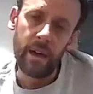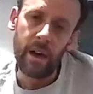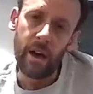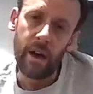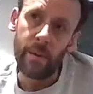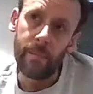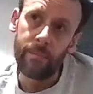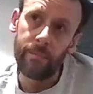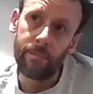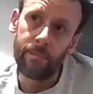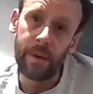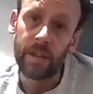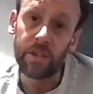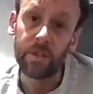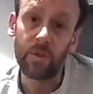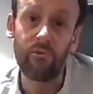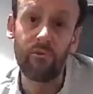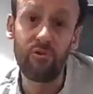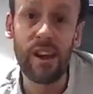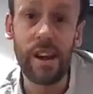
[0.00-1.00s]

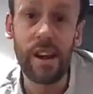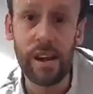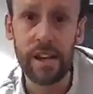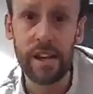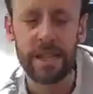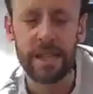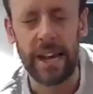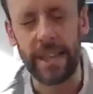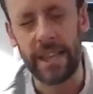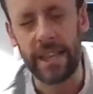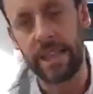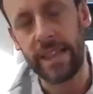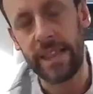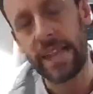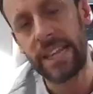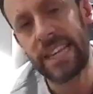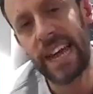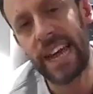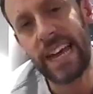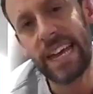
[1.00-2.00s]
bits of real estate that
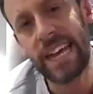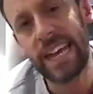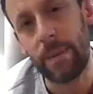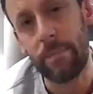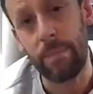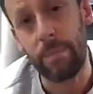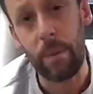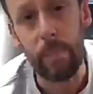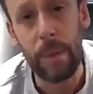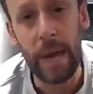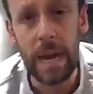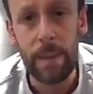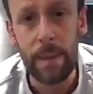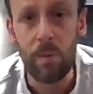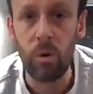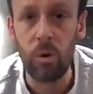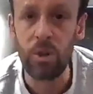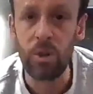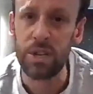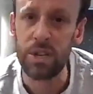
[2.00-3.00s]
they're taking, but
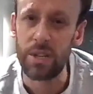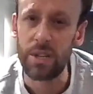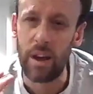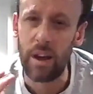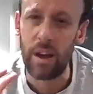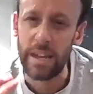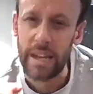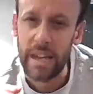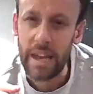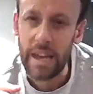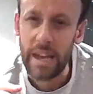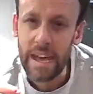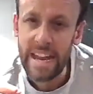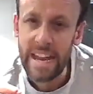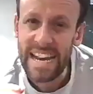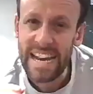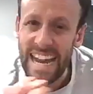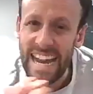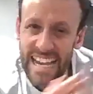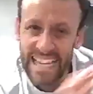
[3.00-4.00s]
people are just like
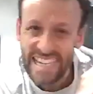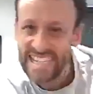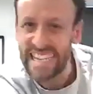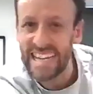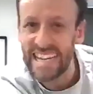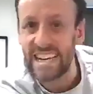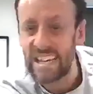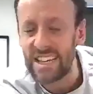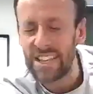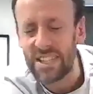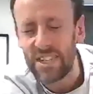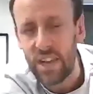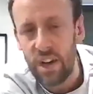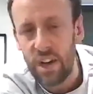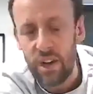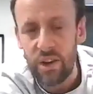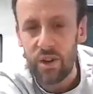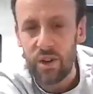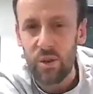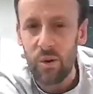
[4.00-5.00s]
nesting in
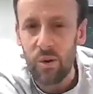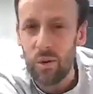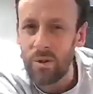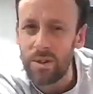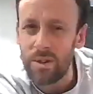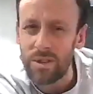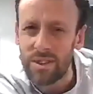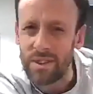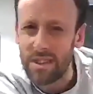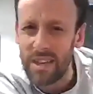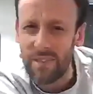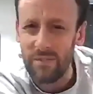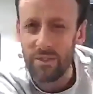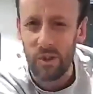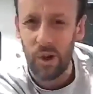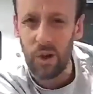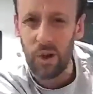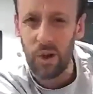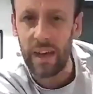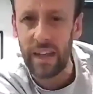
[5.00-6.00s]
certain corners because
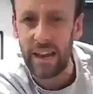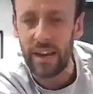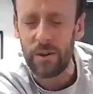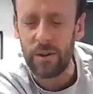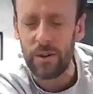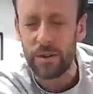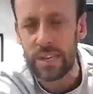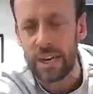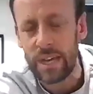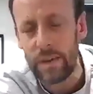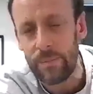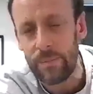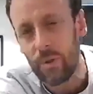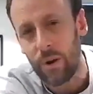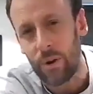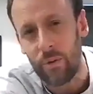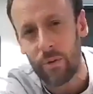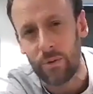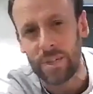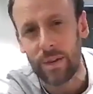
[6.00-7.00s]
they've got their little tea
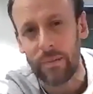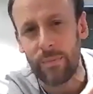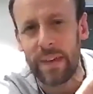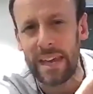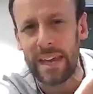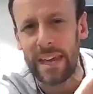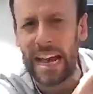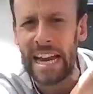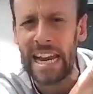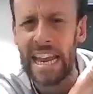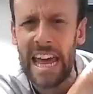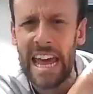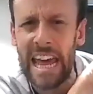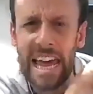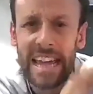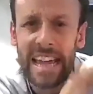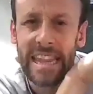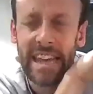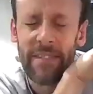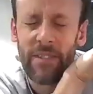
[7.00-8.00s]
point or something, and
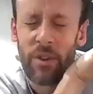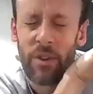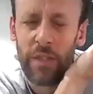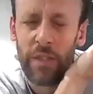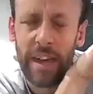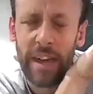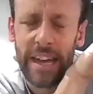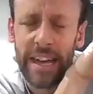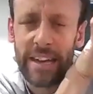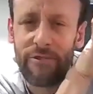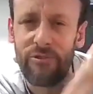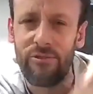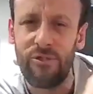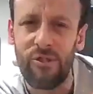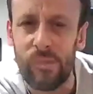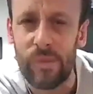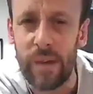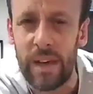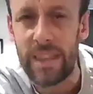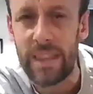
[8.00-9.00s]
they've got their
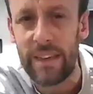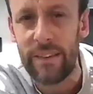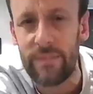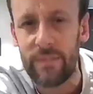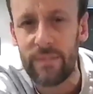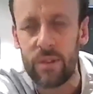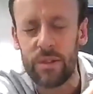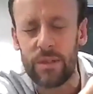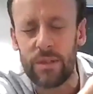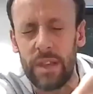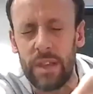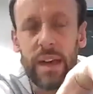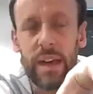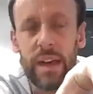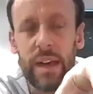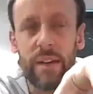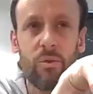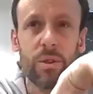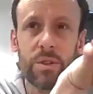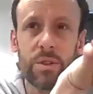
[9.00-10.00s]
group that
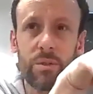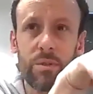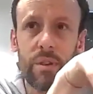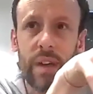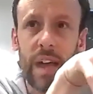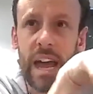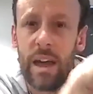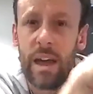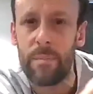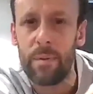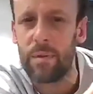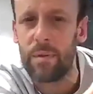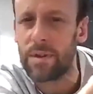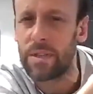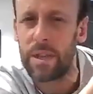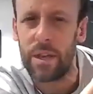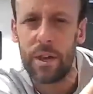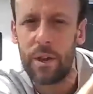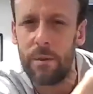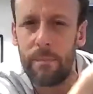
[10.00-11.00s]
everyone's sort of happy
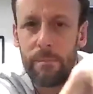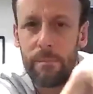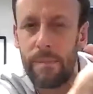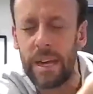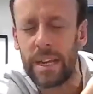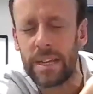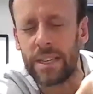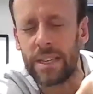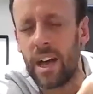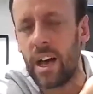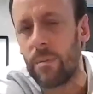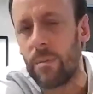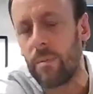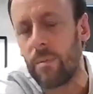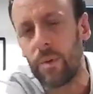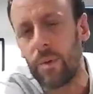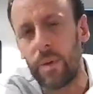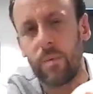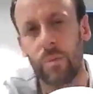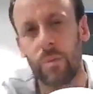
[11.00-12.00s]
with, so they don't mix up.
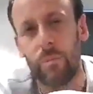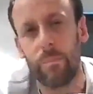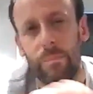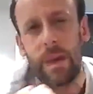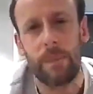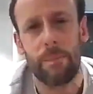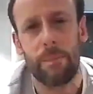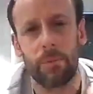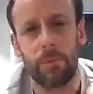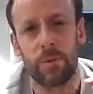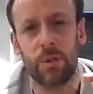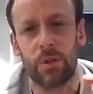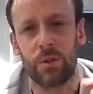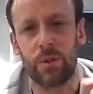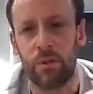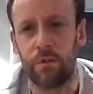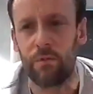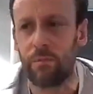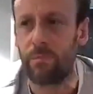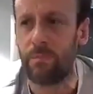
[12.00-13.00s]
And we want people to
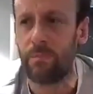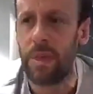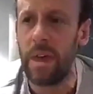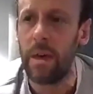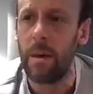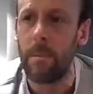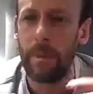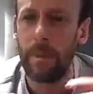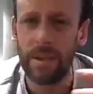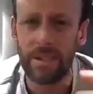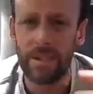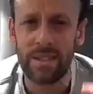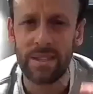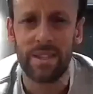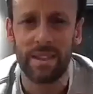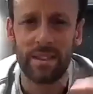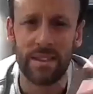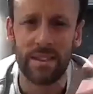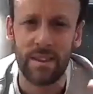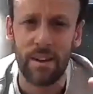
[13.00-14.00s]
sort of,
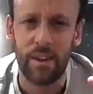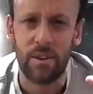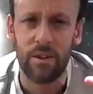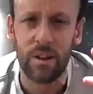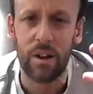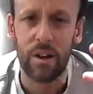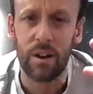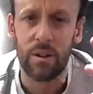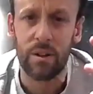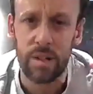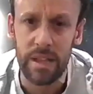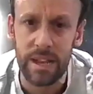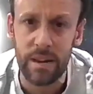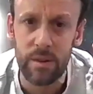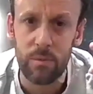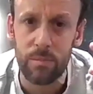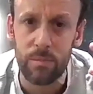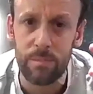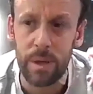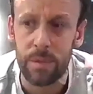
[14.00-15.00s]
businesses are a
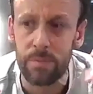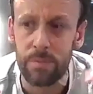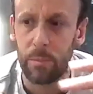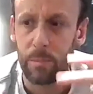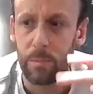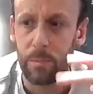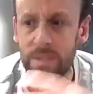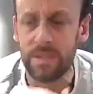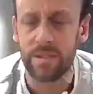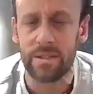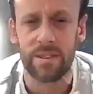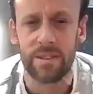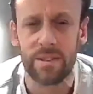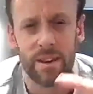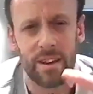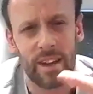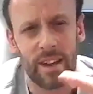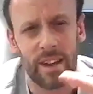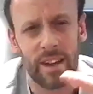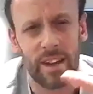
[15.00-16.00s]
little, or businesses
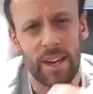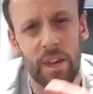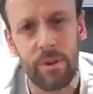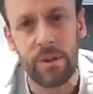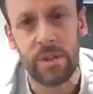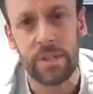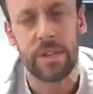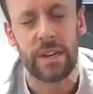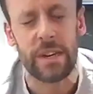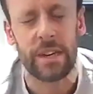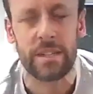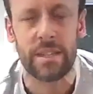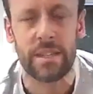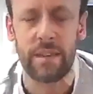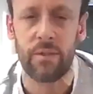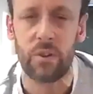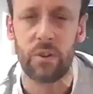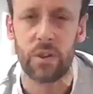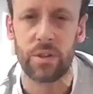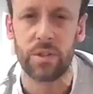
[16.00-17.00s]
are like
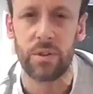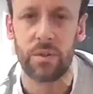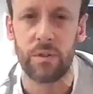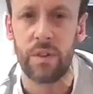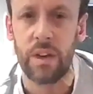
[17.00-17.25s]
communities, and they've got to